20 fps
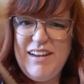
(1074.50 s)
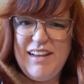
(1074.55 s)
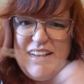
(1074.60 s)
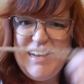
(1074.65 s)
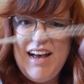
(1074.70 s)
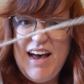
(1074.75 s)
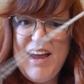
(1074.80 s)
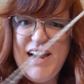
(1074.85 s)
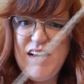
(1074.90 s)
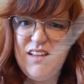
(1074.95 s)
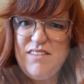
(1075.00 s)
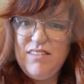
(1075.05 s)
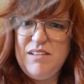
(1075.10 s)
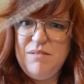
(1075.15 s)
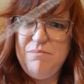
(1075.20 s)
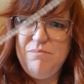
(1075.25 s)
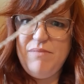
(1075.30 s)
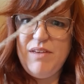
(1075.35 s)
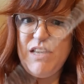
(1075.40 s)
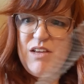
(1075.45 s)
and cut out
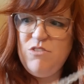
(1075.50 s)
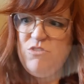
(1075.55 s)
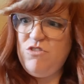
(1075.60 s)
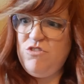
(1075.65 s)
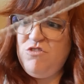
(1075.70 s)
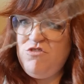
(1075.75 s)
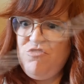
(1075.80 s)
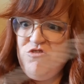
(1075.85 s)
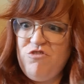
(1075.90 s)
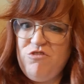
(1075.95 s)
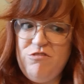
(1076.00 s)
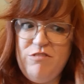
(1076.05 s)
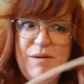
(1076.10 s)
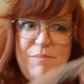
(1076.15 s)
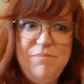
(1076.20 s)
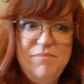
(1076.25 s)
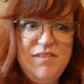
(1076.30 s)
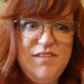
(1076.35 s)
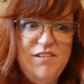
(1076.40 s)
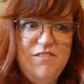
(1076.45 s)
some
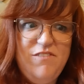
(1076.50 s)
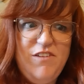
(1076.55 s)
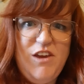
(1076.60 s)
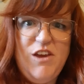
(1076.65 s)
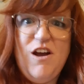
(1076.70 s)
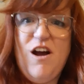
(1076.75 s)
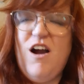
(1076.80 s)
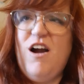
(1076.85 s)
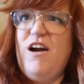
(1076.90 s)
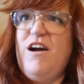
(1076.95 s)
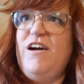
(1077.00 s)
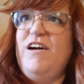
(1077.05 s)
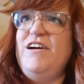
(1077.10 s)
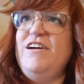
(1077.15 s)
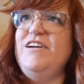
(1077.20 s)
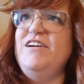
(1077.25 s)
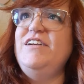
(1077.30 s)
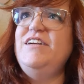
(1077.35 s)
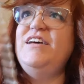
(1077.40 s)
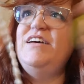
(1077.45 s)
strips of
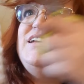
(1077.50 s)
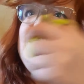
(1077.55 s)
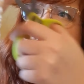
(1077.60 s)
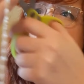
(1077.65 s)
yarn